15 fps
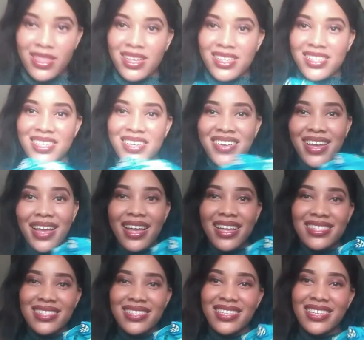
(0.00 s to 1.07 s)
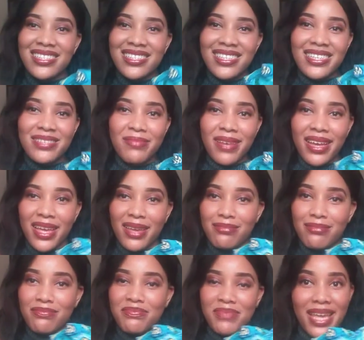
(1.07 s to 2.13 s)
So guys, this is my
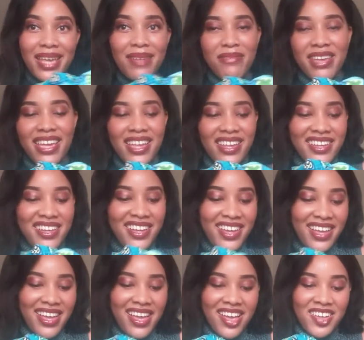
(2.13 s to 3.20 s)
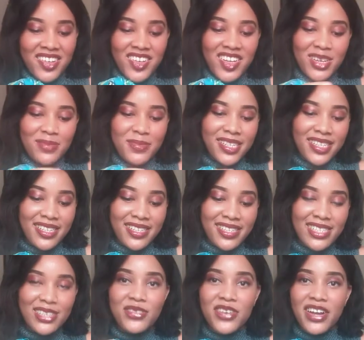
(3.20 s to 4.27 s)
baby. She's
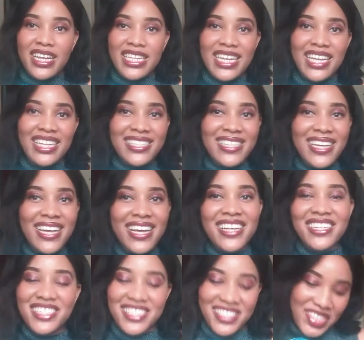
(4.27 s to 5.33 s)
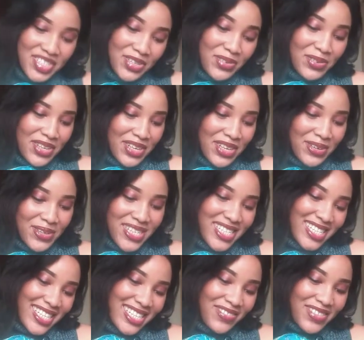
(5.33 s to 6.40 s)
still very tender. She's so cute.
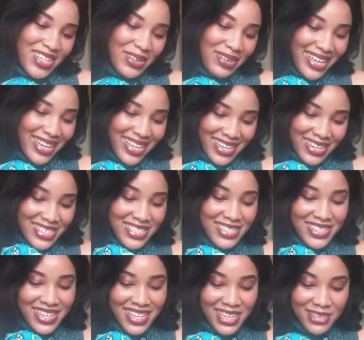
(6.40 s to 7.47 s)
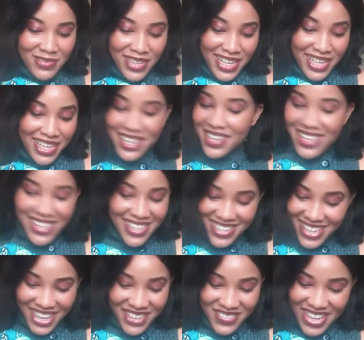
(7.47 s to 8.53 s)
She's even awake now. She's looking at me.
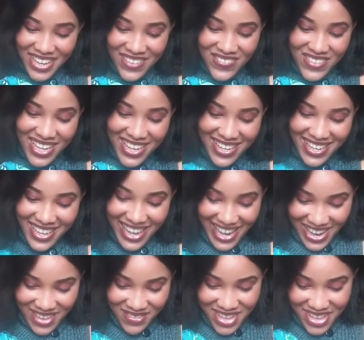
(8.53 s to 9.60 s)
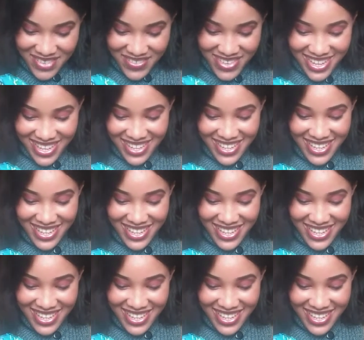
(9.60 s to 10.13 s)
Hey, baby. Hey, mama.